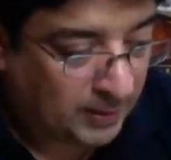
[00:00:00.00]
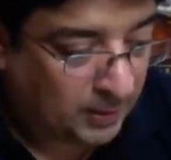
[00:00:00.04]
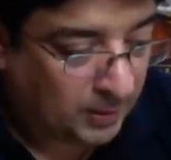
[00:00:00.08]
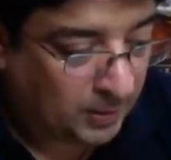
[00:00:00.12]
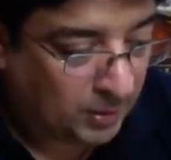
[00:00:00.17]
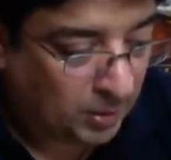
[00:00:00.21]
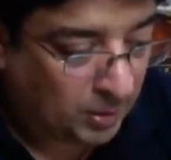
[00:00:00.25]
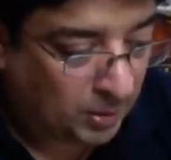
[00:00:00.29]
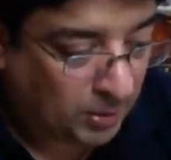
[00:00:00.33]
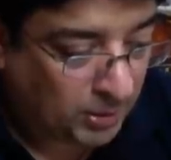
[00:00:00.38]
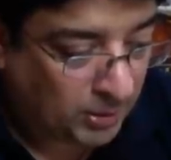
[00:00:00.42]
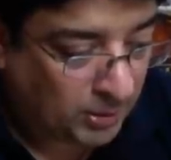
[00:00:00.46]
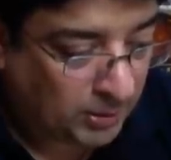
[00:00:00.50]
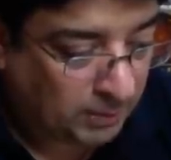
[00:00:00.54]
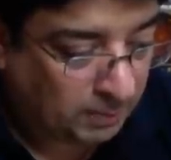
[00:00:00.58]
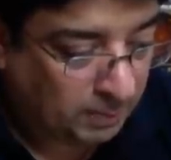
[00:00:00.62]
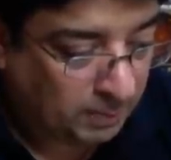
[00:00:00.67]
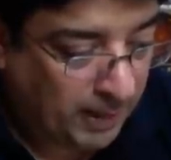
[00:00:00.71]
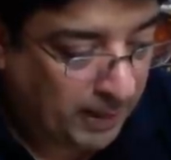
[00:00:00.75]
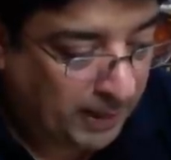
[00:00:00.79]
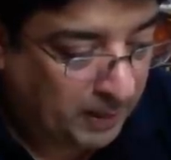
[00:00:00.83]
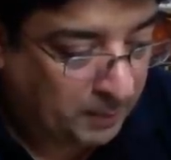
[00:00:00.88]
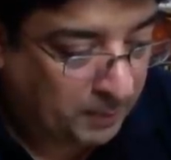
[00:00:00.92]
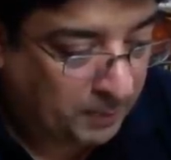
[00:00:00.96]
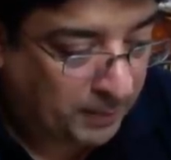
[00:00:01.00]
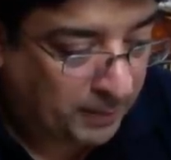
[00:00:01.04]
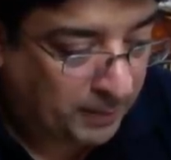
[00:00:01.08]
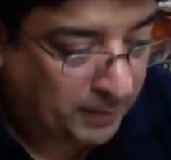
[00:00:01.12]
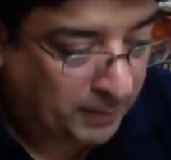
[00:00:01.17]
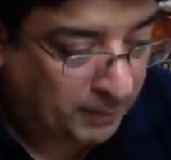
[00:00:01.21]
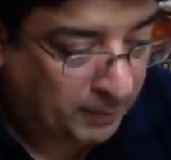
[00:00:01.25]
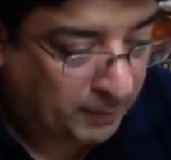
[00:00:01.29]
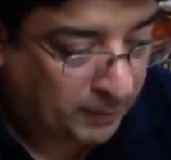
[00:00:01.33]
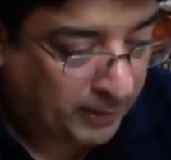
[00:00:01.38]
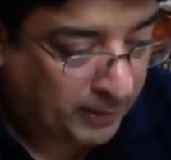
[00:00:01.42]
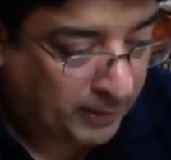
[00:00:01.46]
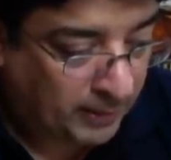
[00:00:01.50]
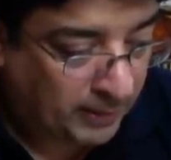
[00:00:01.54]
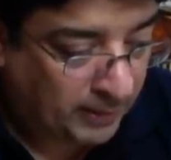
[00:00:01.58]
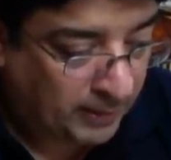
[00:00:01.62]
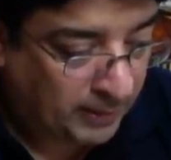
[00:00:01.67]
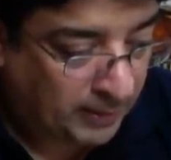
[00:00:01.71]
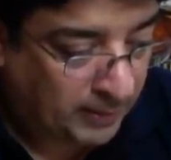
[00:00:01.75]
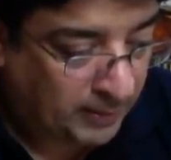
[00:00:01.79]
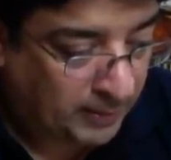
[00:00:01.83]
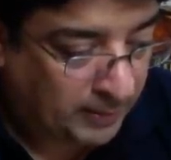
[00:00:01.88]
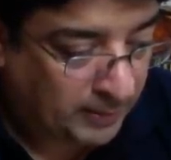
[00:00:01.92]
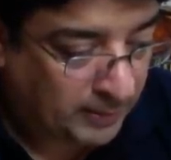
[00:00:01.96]
goes on the back burner when
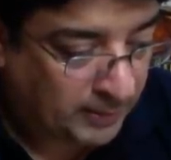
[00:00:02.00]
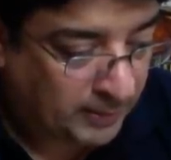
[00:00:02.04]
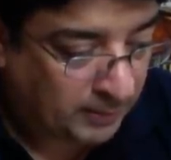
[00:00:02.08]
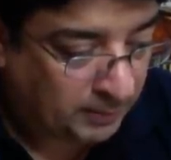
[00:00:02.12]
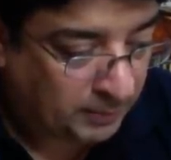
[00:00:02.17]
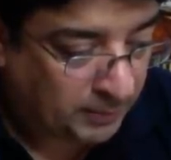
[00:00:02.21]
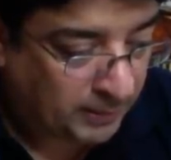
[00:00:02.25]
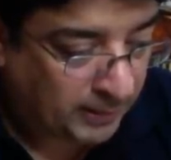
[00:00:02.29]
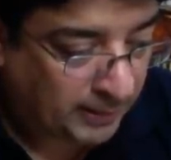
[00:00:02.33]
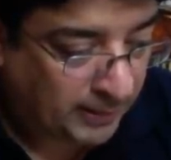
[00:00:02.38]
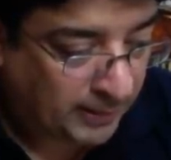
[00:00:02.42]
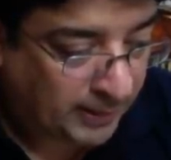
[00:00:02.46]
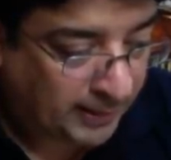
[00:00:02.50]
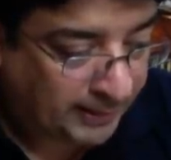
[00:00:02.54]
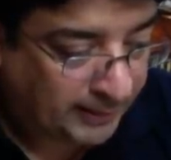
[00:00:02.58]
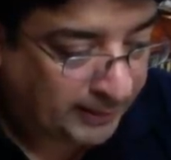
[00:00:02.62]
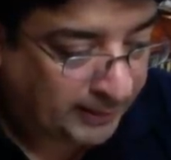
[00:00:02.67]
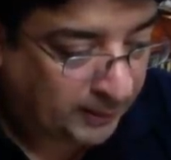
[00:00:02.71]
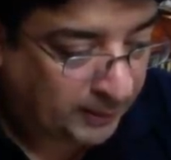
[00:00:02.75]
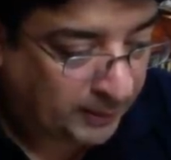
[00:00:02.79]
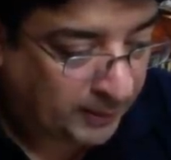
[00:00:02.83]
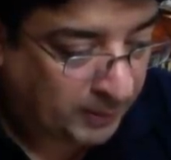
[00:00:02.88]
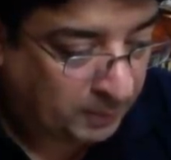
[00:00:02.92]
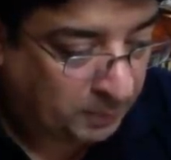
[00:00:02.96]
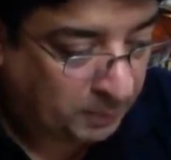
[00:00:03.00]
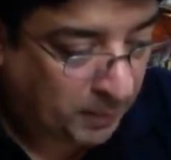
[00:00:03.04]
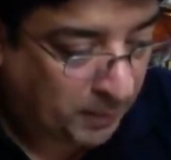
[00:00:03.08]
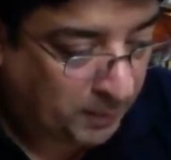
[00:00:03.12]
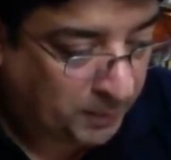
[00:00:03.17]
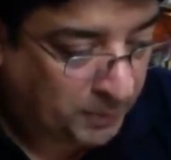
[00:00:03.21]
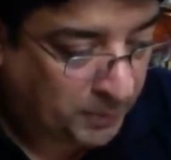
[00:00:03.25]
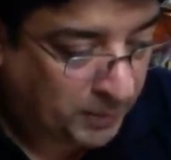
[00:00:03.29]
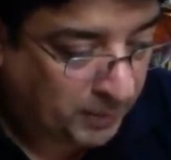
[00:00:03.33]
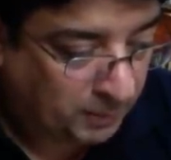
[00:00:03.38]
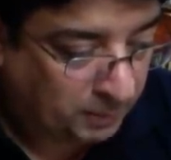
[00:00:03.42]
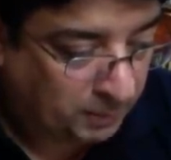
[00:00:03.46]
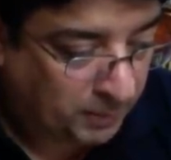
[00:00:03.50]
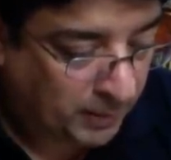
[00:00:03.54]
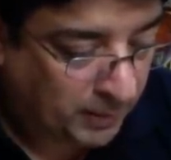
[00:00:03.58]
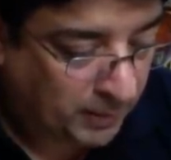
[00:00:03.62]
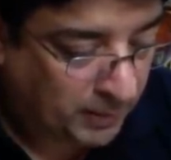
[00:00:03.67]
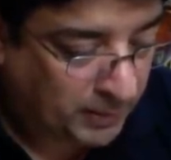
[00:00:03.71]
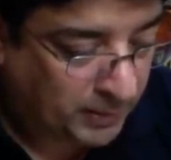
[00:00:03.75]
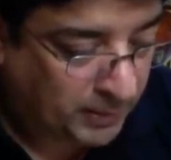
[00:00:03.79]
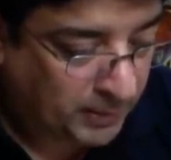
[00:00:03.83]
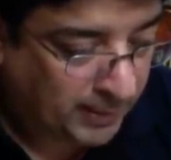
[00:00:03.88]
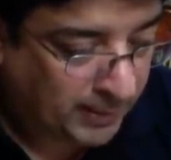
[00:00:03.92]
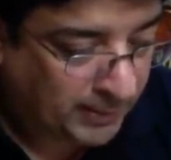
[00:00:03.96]
something actively pops up,
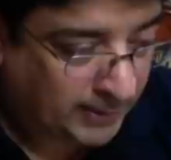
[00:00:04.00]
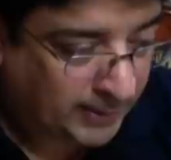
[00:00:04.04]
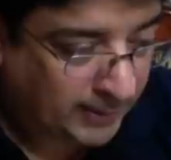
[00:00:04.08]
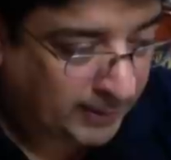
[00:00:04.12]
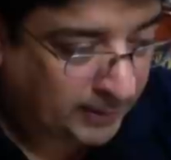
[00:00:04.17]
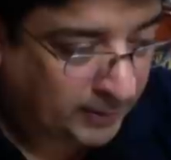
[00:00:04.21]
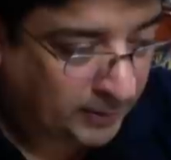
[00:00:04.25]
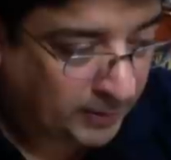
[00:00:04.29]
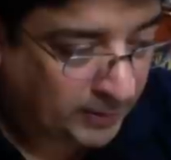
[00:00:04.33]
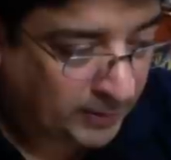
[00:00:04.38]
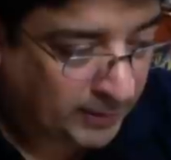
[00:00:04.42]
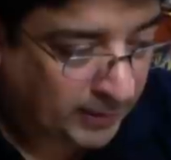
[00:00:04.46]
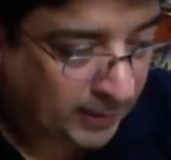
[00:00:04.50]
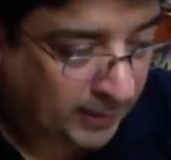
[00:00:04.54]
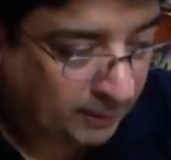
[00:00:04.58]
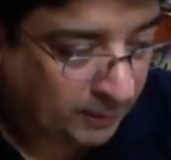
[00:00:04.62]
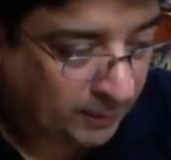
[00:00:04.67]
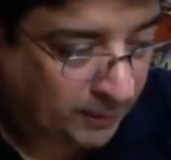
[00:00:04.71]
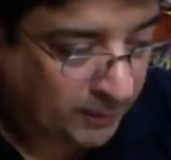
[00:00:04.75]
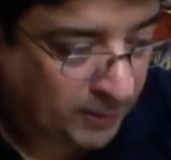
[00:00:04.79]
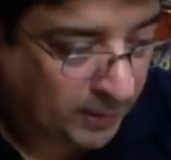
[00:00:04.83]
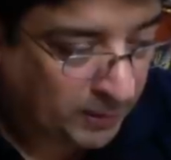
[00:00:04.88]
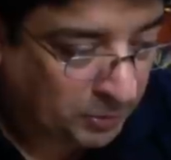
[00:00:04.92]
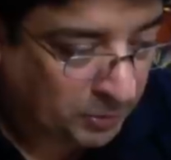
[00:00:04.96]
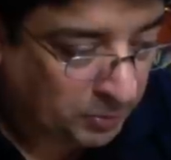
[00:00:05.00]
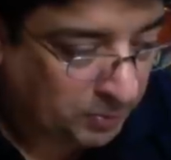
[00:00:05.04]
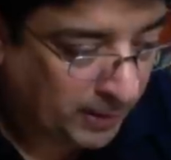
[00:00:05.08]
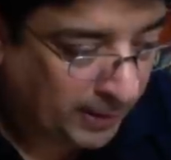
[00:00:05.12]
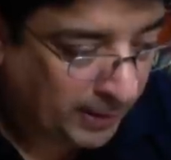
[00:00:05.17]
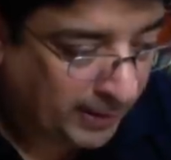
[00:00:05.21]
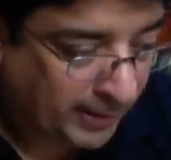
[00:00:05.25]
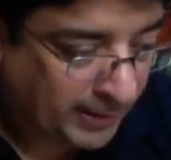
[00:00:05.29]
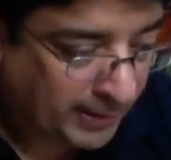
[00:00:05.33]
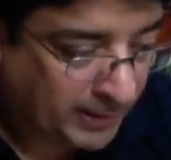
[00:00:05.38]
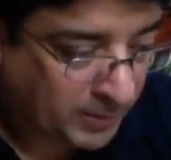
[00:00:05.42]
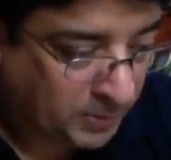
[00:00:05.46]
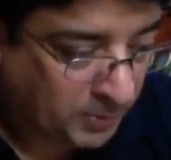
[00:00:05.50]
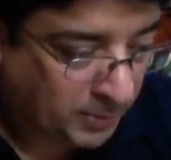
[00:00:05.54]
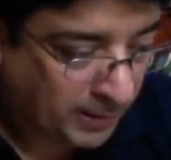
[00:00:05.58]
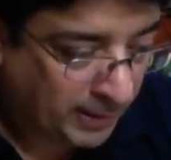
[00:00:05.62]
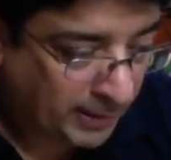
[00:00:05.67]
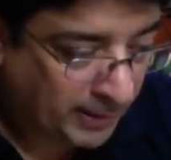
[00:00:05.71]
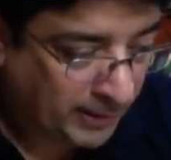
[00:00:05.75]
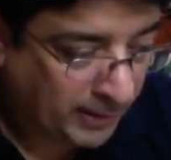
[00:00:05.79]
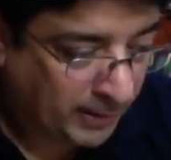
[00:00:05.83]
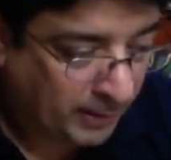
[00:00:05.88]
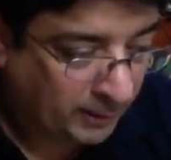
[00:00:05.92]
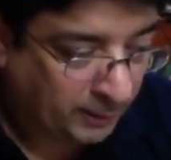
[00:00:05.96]
because at the end of the day, we've got to make ends
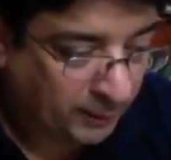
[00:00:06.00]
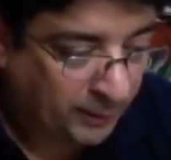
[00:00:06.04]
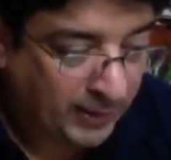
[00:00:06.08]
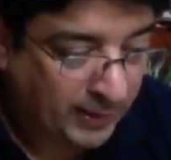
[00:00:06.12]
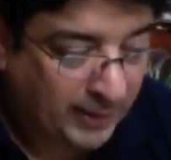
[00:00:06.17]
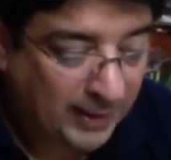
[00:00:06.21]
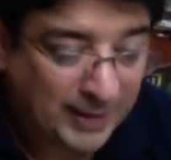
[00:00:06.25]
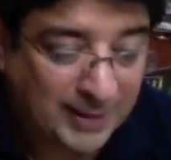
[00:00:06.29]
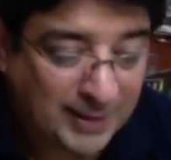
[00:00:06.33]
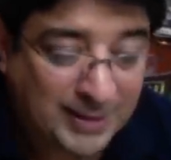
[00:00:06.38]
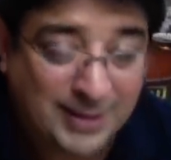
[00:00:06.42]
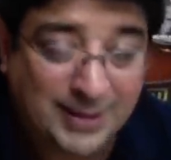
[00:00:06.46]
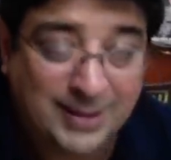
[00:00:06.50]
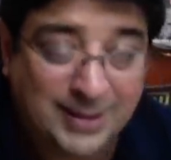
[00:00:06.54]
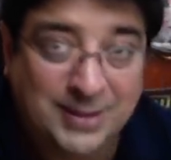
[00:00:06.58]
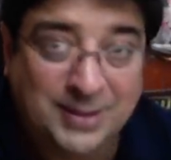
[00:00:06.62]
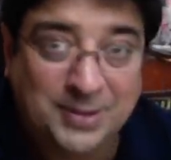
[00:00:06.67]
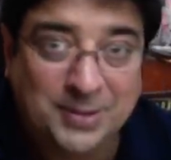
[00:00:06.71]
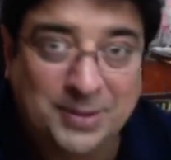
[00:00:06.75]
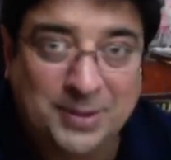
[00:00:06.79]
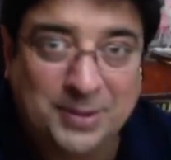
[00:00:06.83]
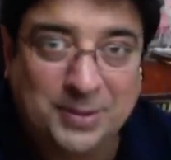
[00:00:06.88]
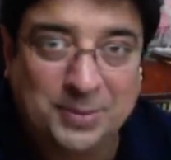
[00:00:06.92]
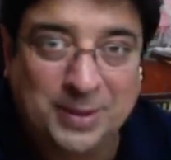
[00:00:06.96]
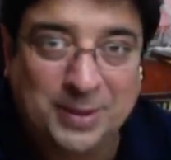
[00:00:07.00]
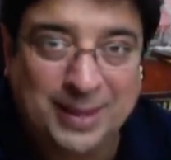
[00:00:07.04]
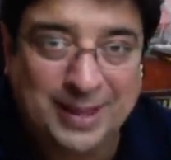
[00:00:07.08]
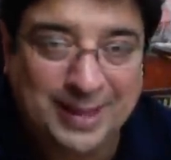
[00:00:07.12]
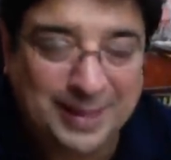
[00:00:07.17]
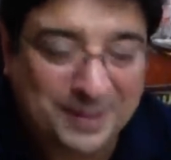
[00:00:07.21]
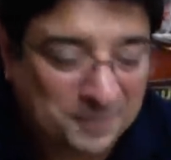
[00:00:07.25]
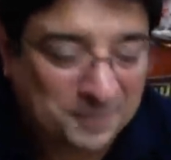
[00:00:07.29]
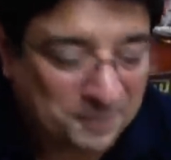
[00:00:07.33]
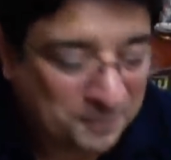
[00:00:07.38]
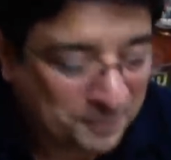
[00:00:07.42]
meet, and freelancing is the only way.